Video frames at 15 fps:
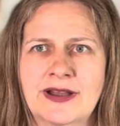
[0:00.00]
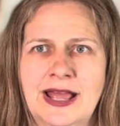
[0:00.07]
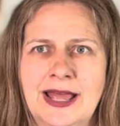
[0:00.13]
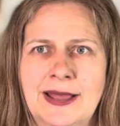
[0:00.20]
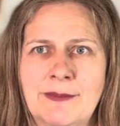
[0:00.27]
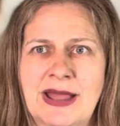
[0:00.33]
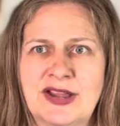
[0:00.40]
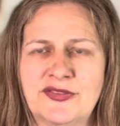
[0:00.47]

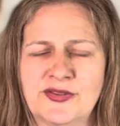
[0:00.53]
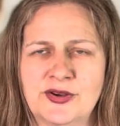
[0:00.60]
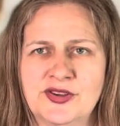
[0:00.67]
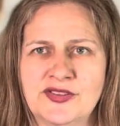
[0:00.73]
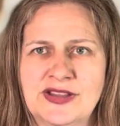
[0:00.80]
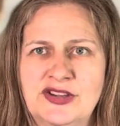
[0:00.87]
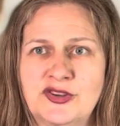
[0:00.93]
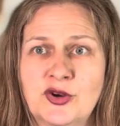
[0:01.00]
I
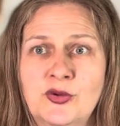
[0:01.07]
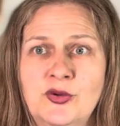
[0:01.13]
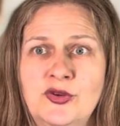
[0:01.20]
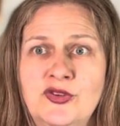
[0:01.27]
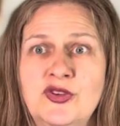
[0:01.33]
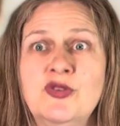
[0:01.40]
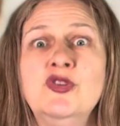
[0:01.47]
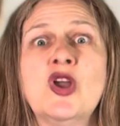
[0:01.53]
certainly
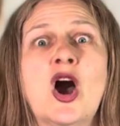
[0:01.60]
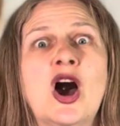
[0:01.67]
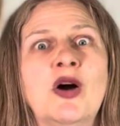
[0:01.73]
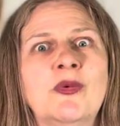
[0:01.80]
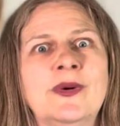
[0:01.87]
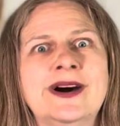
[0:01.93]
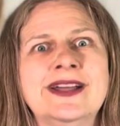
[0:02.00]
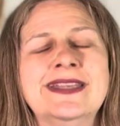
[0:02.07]
do not
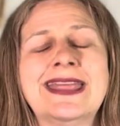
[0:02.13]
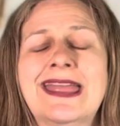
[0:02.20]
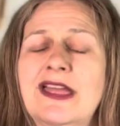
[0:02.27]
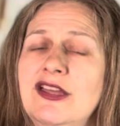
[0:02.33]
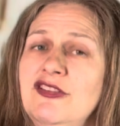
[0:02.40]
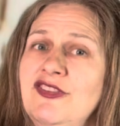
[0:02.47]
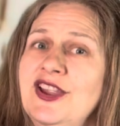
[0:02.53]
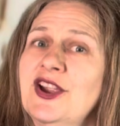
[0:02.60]
want
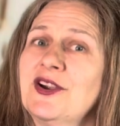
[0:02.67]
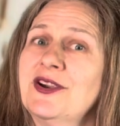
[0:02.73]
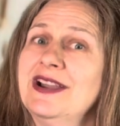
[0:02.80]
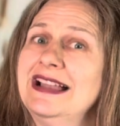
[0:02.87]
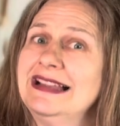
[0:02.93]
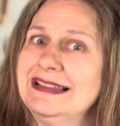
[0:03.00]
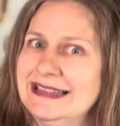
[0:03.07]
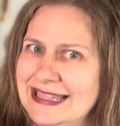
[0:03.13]

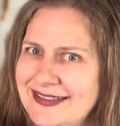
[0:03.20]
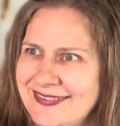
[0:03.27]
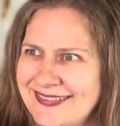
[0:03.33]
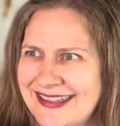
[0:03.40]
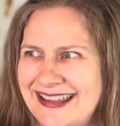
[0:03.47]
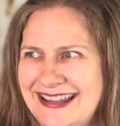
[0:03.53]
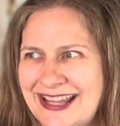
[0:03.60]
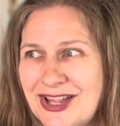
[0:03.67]
fingerless
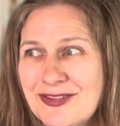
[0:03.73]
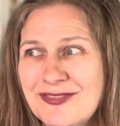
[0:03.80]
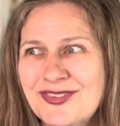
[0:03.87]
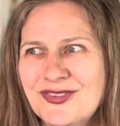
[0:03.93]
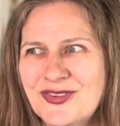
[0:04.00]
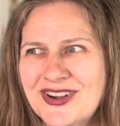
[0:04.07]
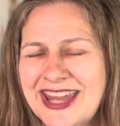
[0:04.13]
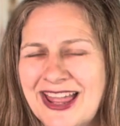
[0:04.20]
gloves
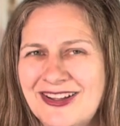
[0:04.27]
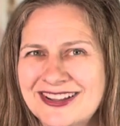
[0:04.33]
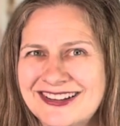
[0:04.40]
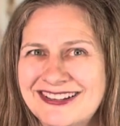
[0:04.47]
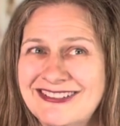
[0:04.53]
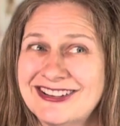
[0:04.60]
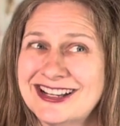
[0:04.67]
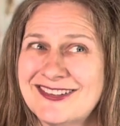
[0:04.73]
for
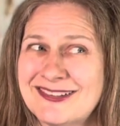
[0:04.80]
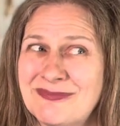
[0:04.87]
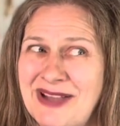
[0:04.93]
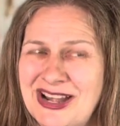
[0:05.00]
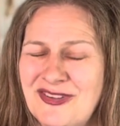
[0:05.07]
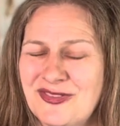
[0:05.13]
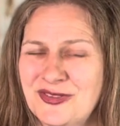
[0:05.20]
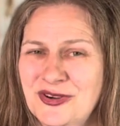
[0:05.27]
Calgary when it's
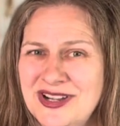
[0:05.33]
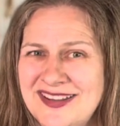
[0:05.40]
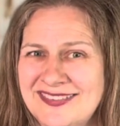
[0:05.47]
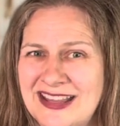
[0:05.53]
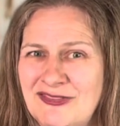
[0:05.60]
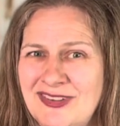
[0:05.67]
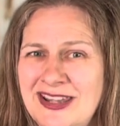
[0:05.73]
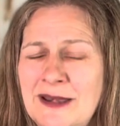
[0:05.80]

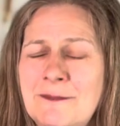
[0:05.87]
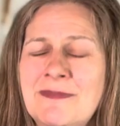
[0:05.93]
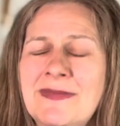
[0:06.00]
-47.